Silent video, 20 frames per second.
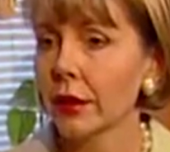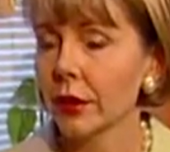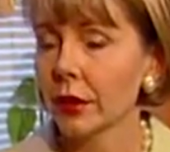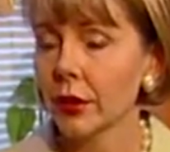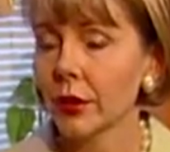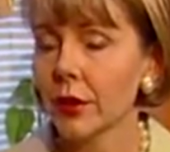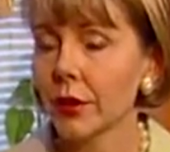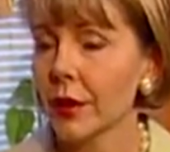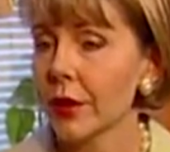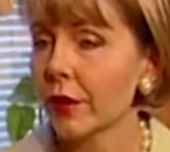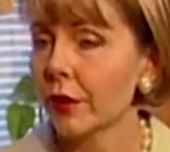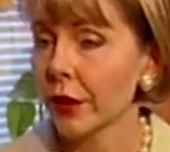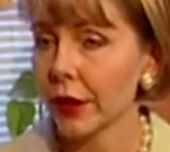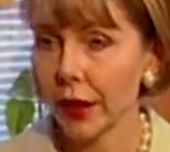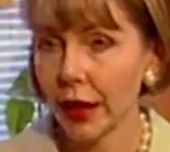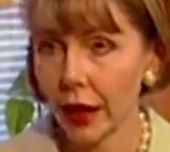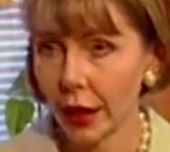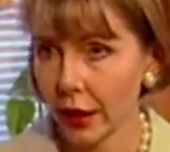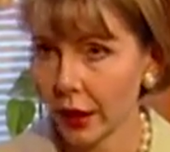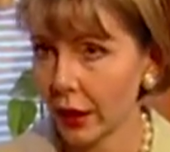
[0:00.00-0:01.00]
and
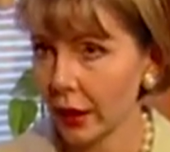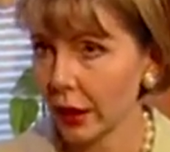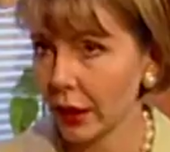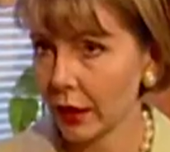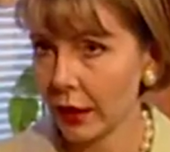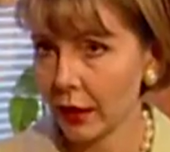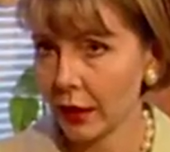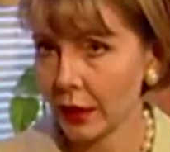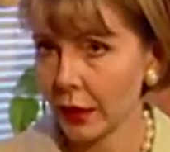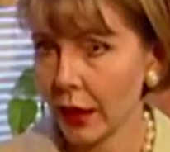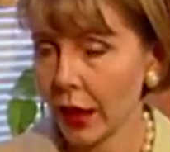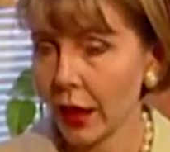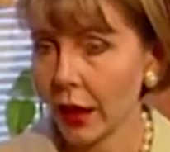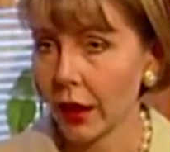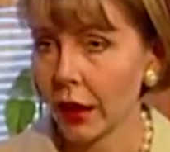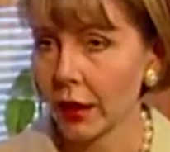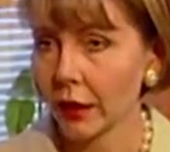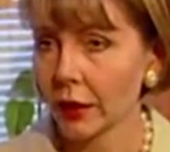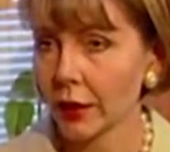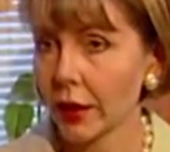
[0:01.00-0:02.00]
functions of
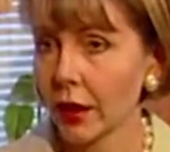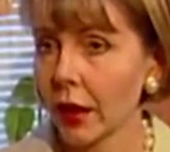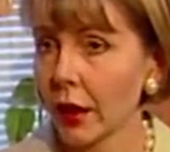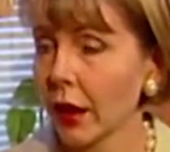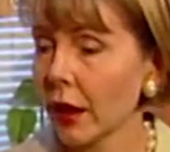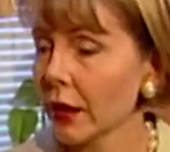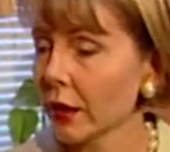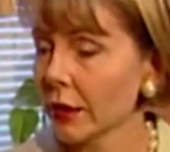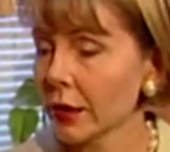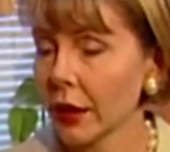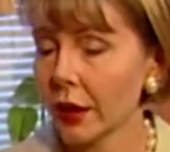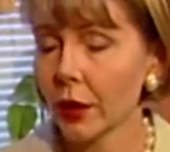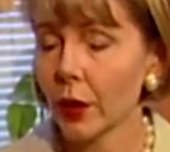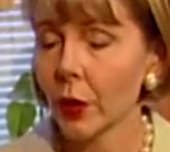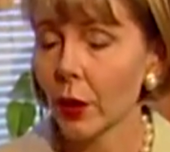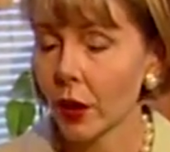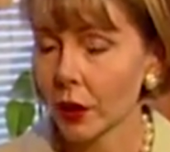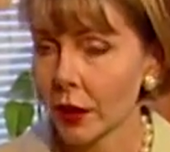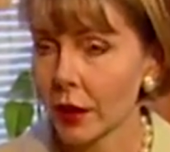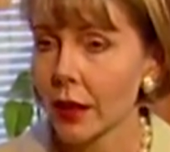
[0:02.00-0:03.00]
my
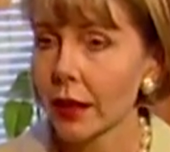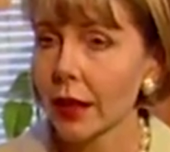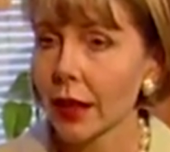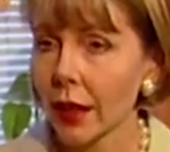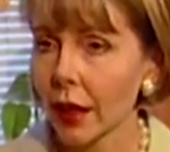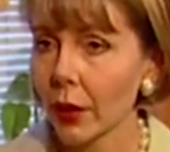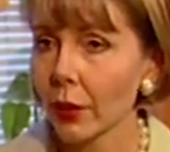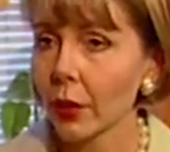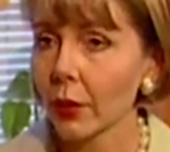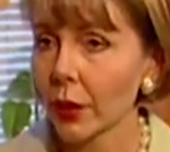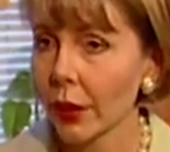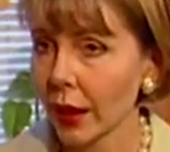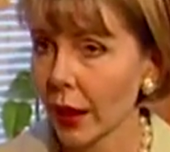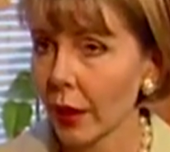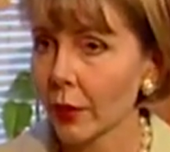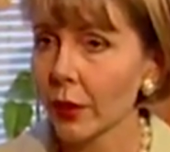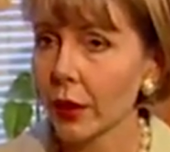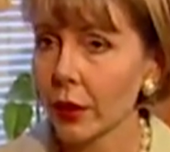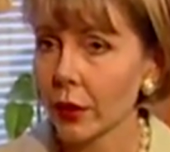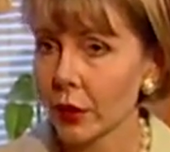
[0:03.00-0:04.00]
body
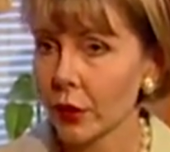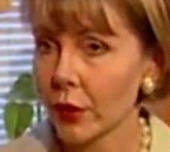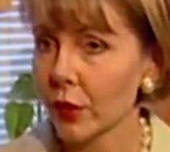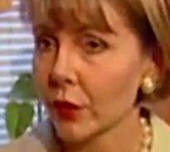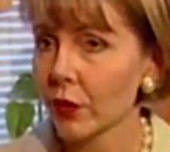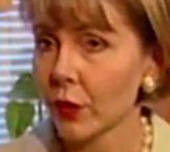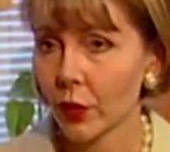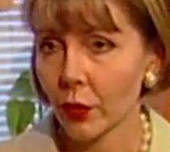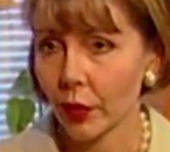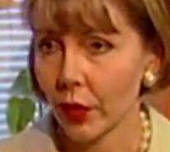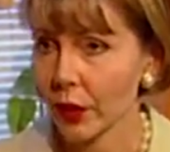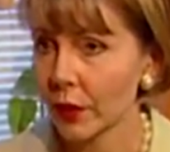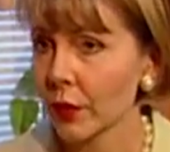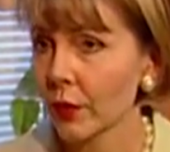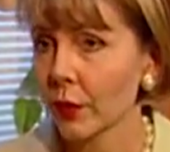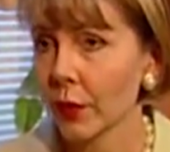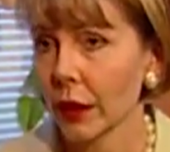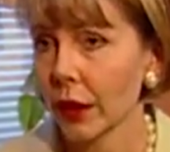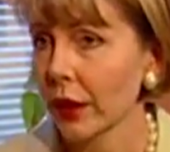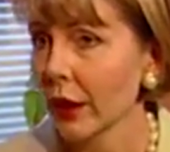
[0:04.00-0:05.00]
that no
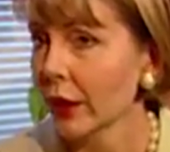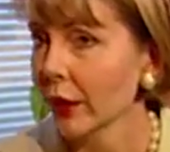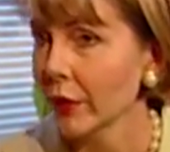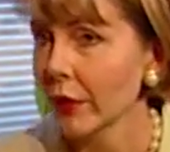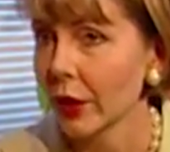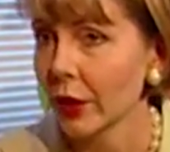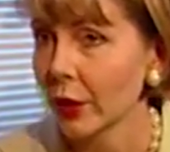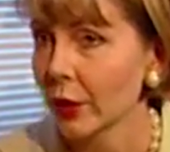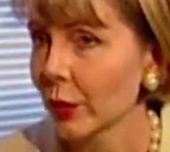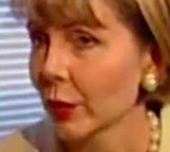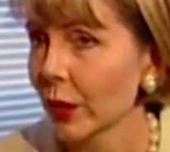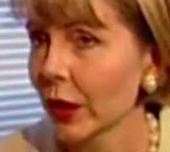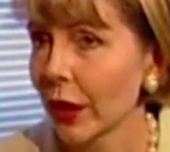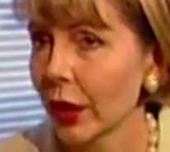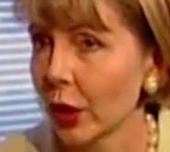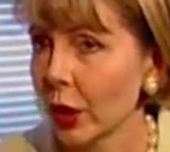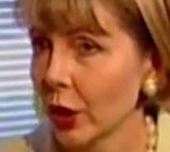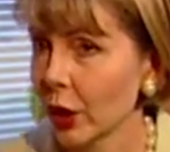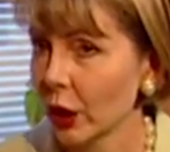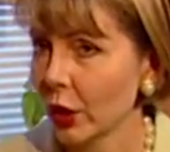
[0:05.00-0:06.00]
one had ever asked me